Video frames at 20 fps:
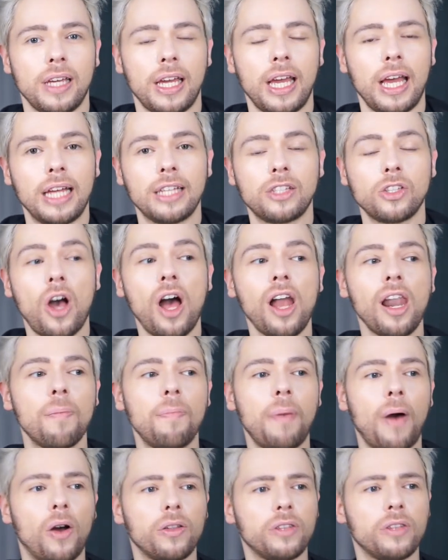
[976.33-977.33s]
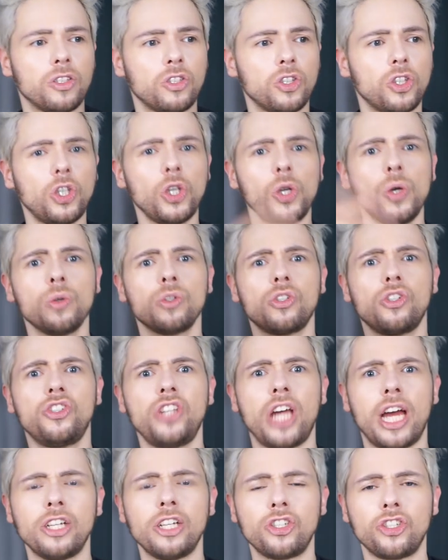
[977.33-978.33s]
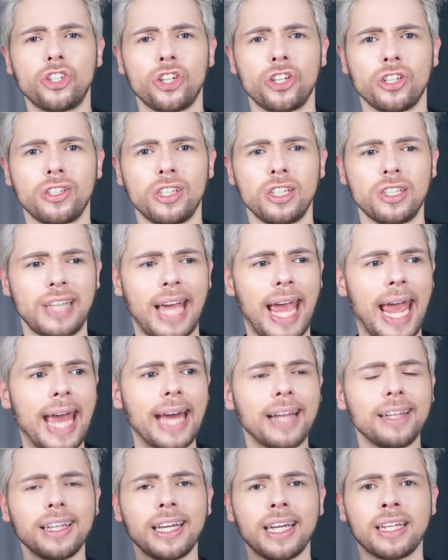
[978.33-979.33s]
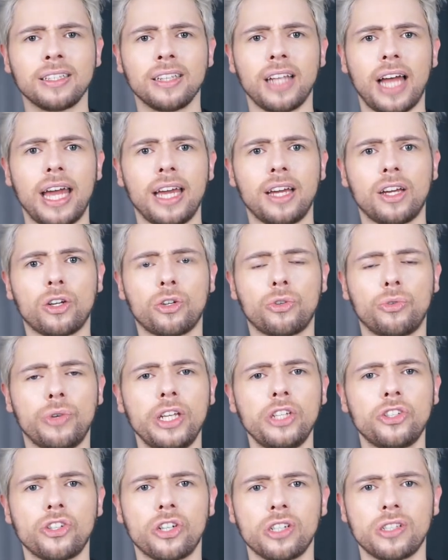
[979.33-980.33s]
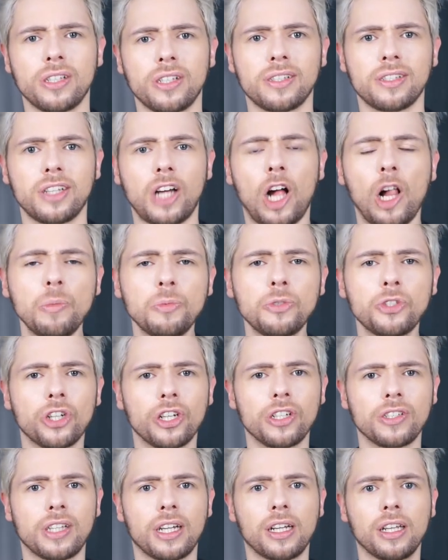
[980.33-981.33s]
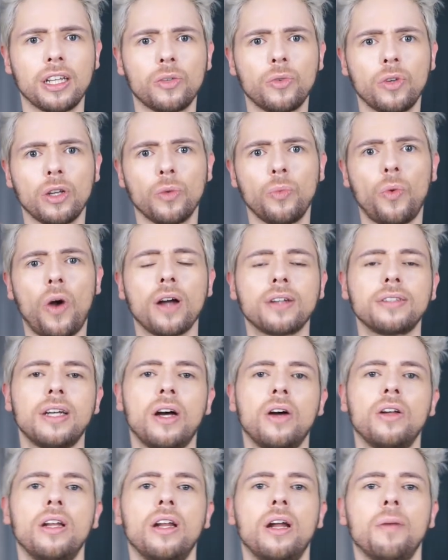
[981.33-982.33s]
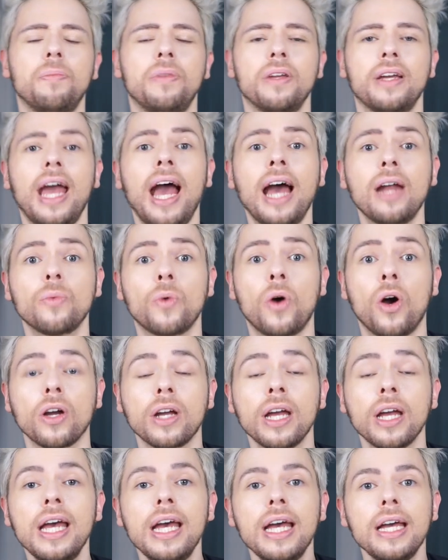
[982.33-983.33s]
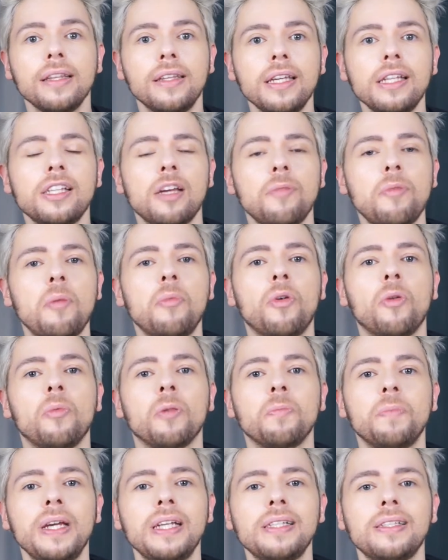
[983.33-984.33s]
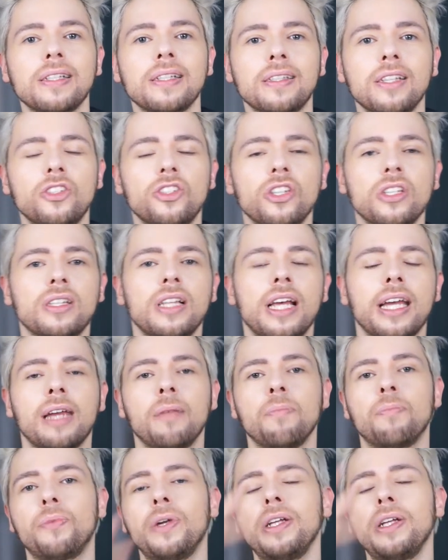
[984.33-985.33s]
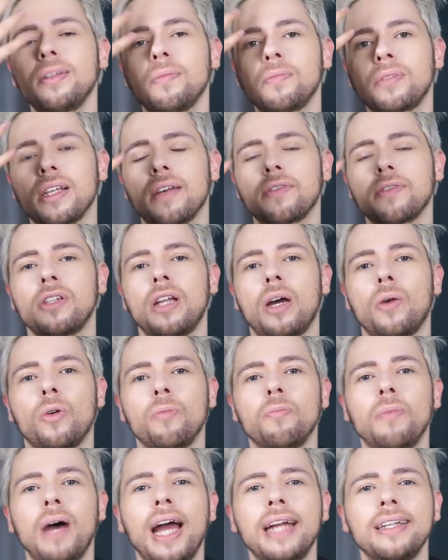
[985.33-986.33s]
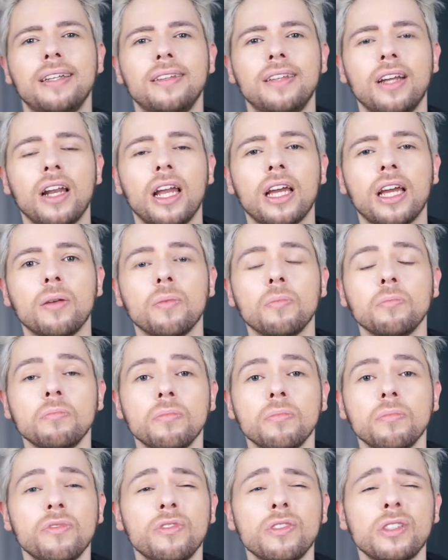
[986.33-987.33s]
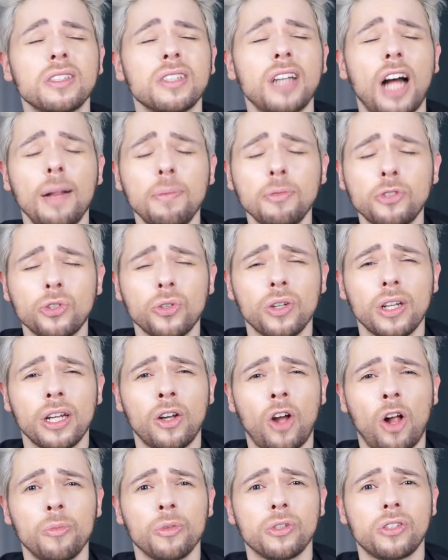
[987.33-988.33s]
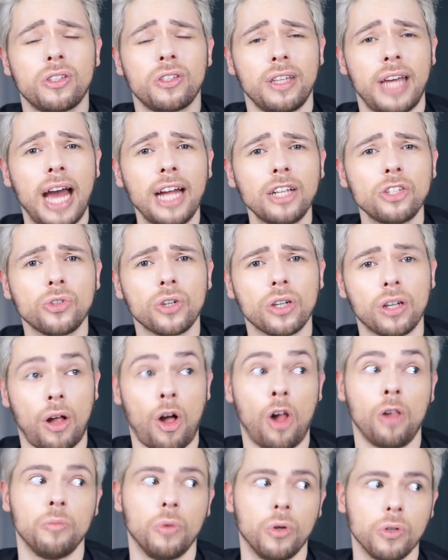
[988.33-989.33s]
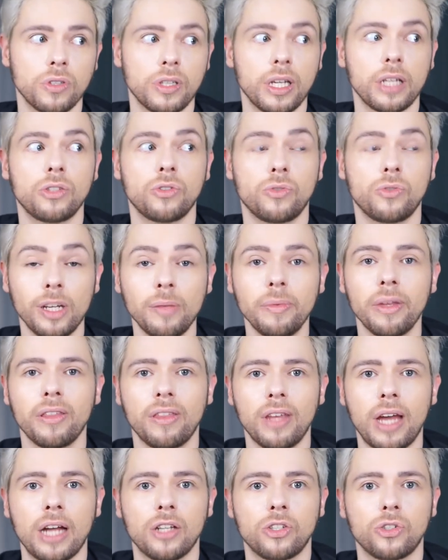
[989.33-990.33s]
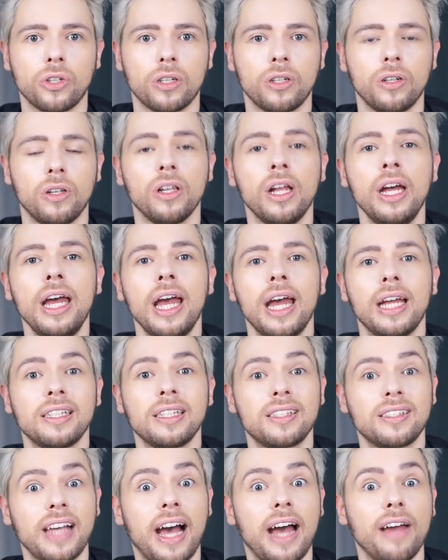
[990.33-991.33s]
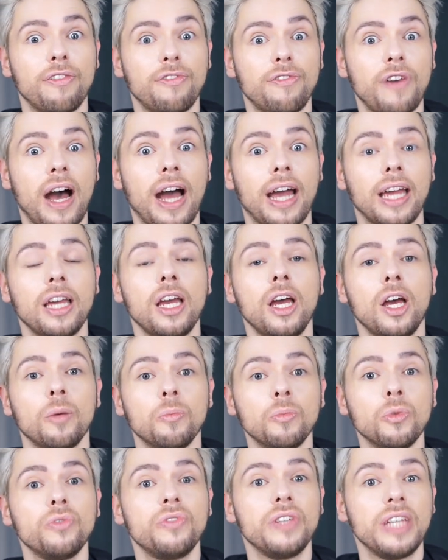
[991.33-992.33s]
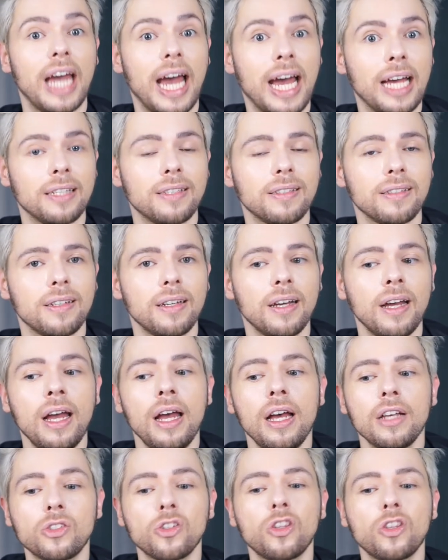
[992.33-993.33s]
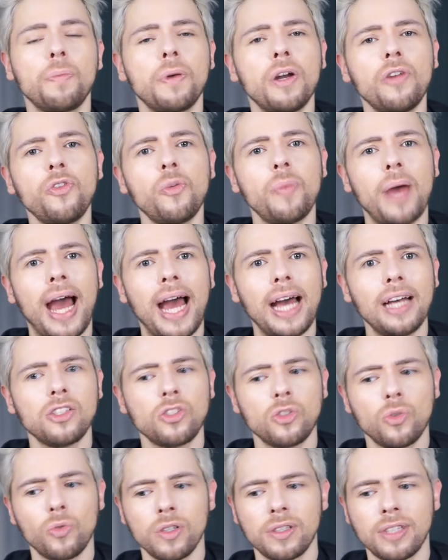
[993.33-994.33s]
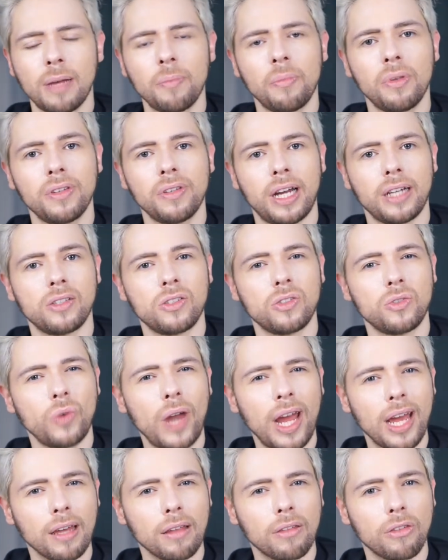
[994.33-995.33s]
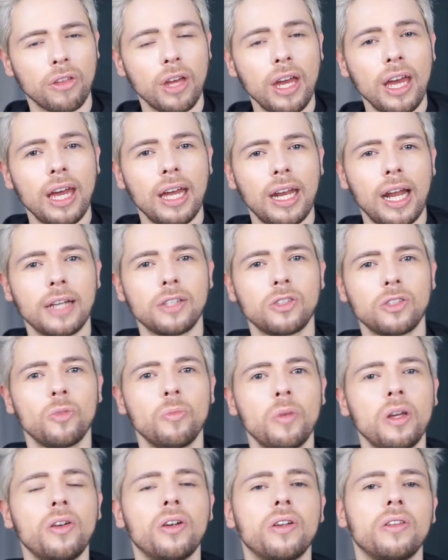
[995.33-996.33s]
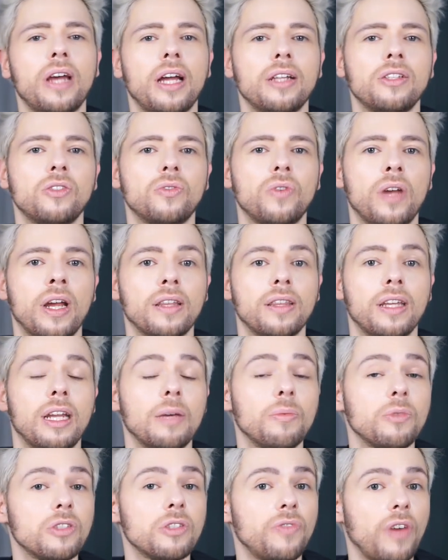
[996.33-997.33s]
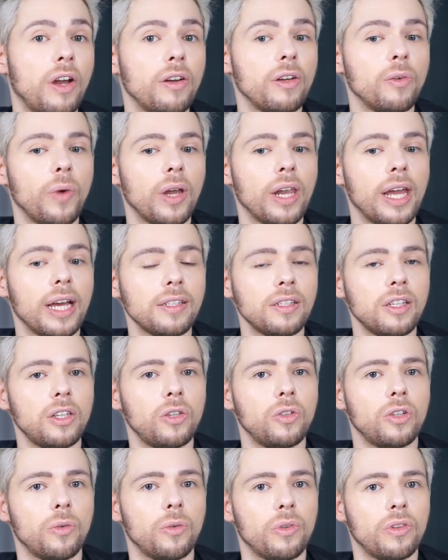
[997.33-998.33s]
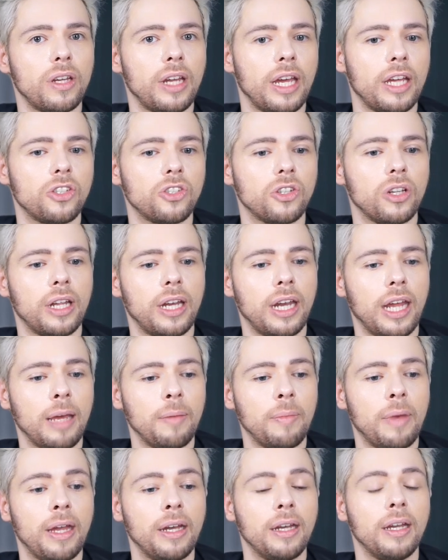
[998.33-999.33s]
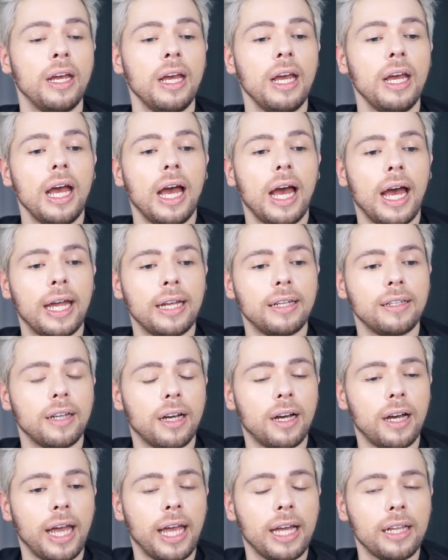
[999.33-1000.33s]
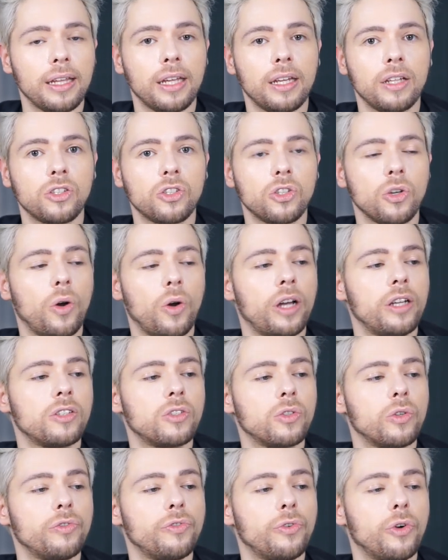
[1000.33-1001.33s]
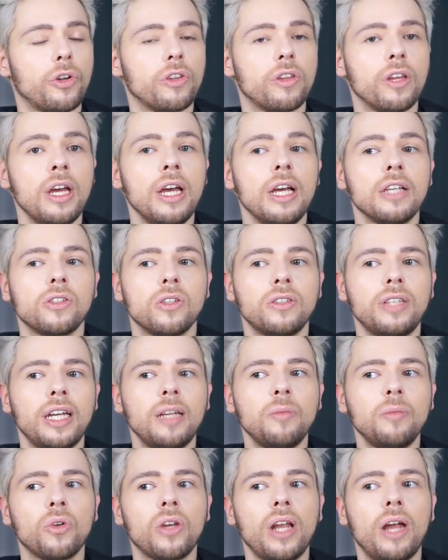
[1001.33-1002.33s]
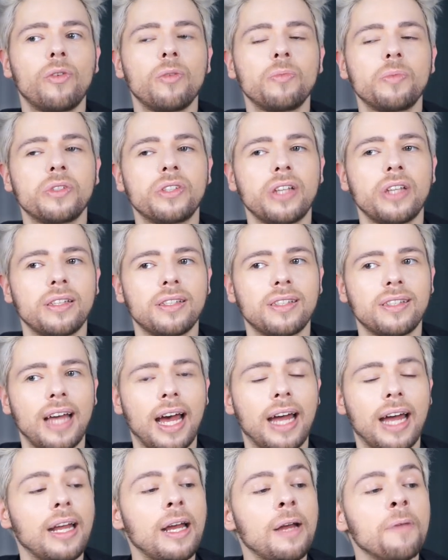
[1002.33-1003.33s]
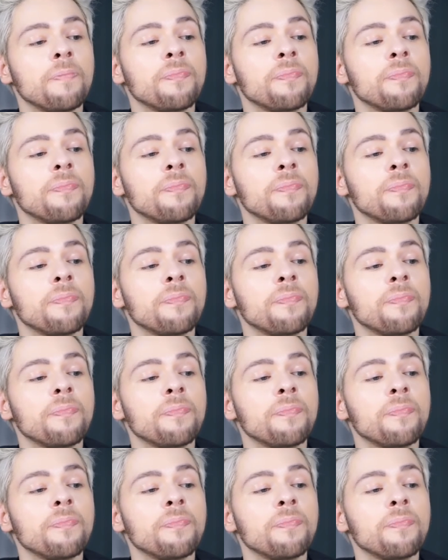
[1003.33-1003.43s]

It's all about these huge gestures, these alien-like creatures and sculptures that literally walk down and up the catwalk. These are memorable pieces that just like imprint themselves in our mind, and they're like sculptural and almost theatrical, almost extremely theatrical and sci-fi movie-esque. So the perfume has to resemble that strength. It has to mirror that strength, and it was very well executed with an Angel and Amen and uh, Alien and so on and so forth. So Thierry Mugler represents that.